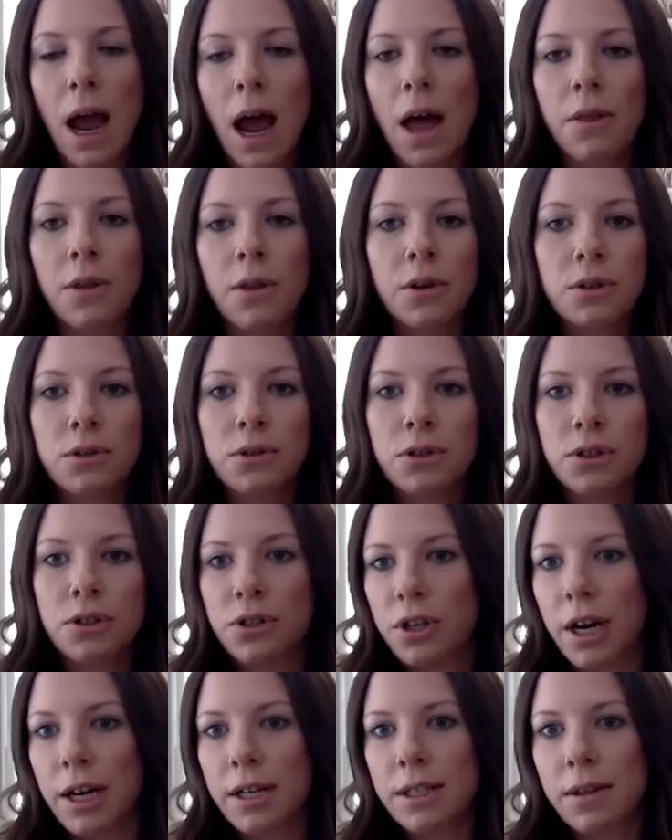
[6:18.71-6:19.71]
And those are just
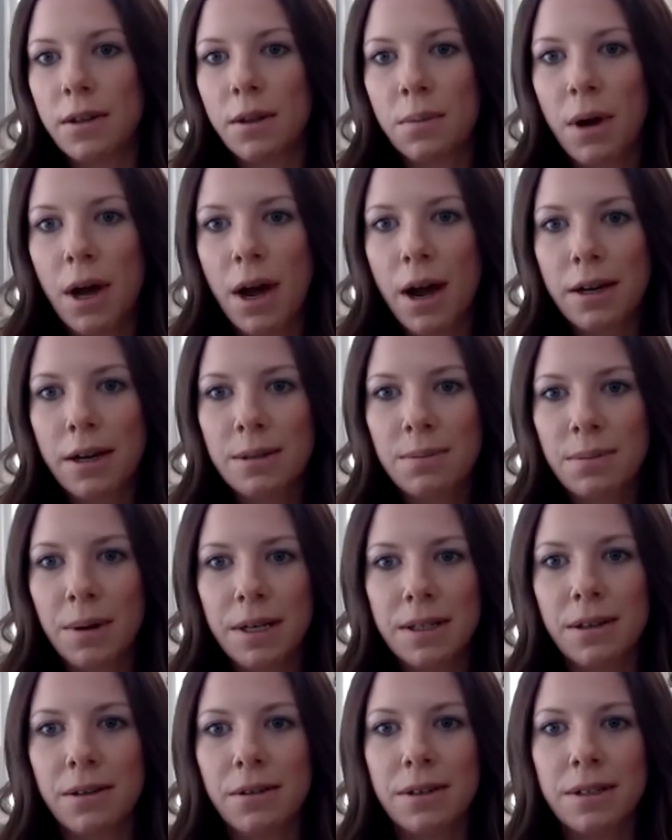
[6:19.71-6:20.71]
checks in the box,
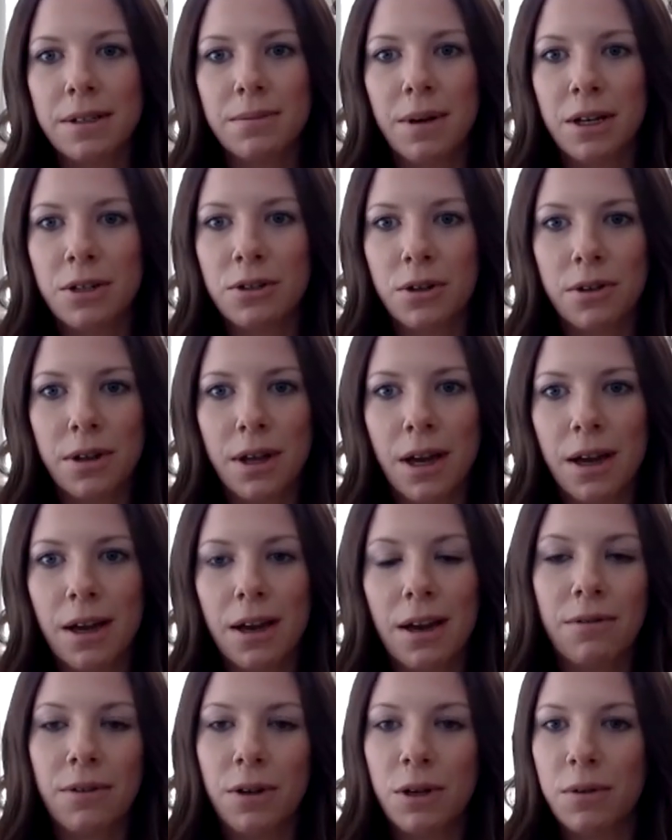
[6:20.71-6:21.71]
basically to make sure
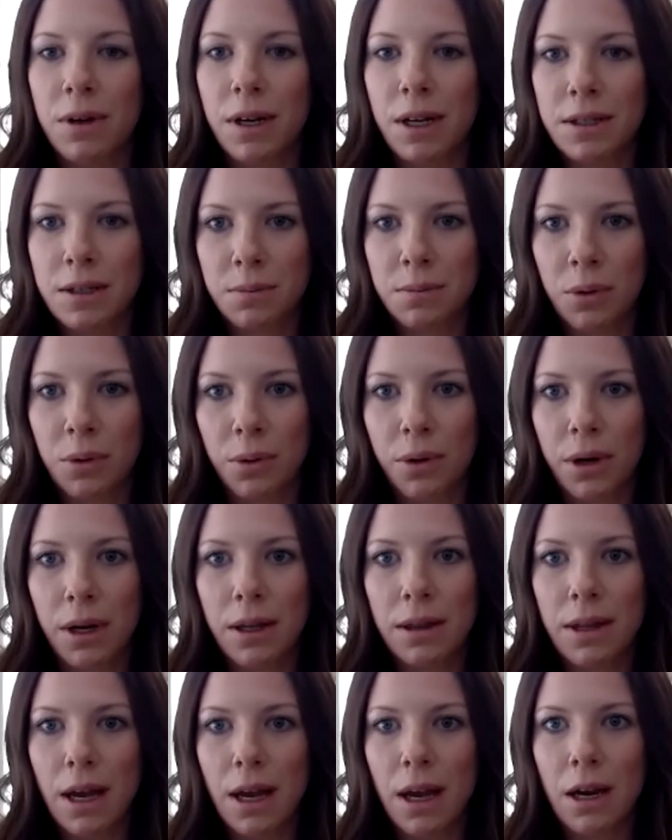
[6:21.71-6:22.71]
that if you get
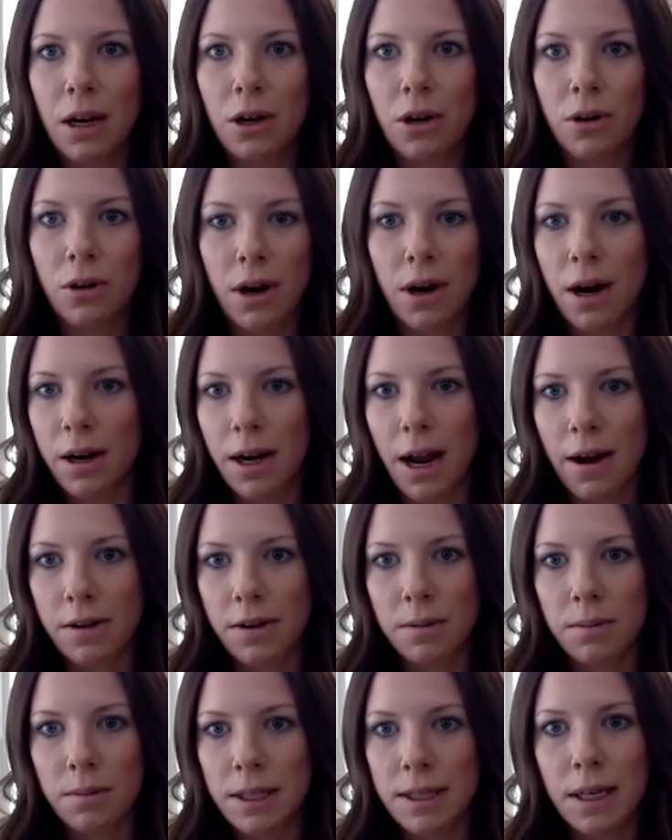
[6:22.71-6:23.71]
deployed, that you're not going to have
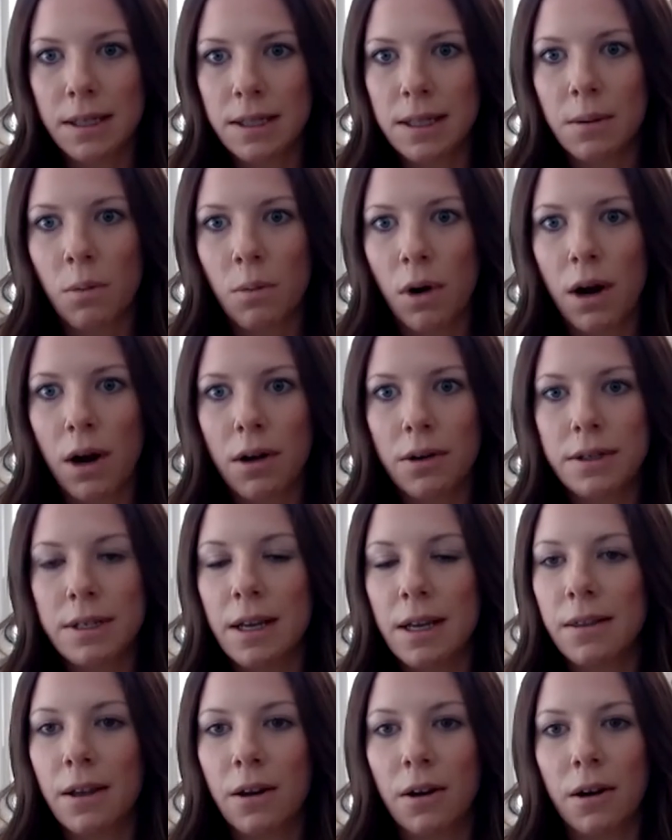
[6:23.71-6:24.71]
to be sent somewhere else
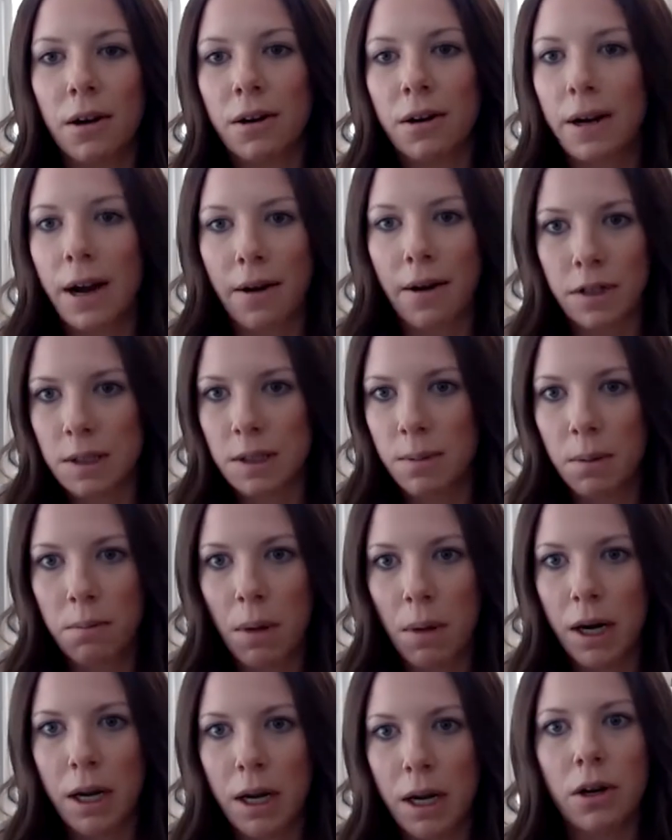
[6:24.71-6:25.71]
and they're going to have to spend
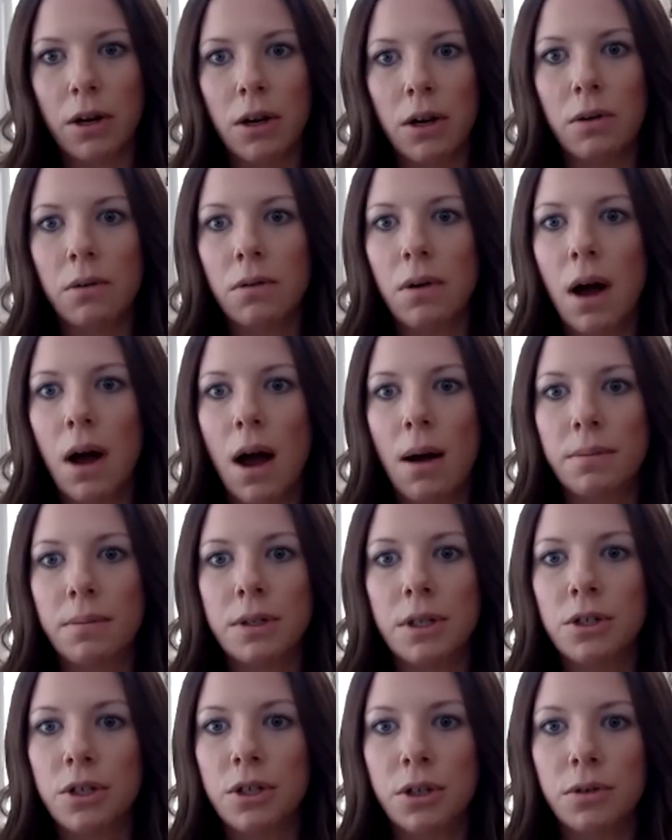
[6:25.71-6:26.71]
money on you
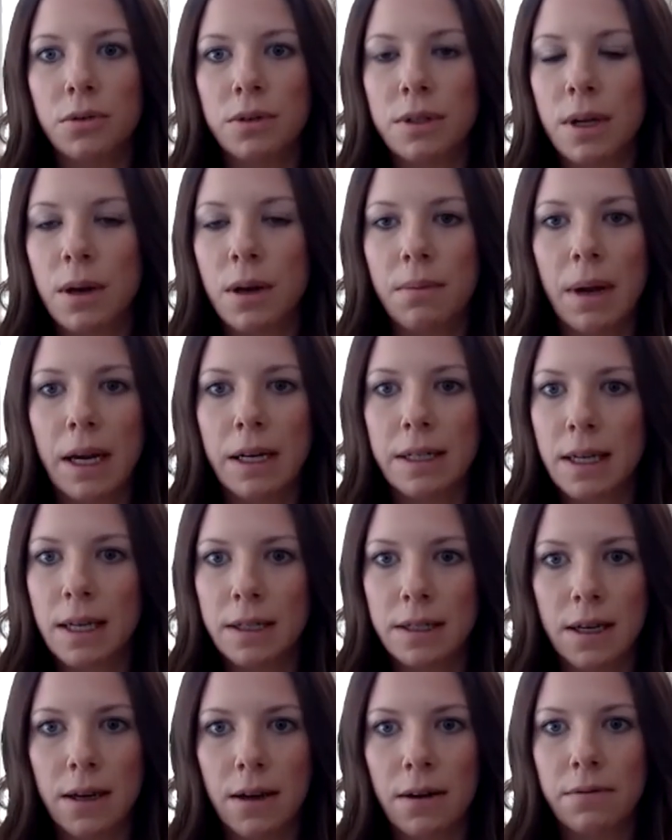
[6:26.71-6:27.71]
to do some
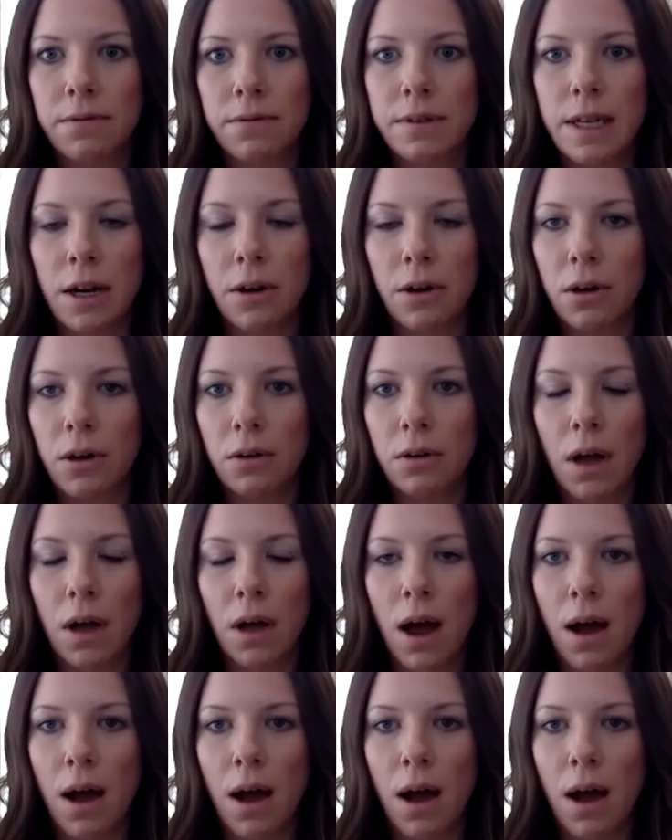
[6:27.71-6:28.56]
extensive dental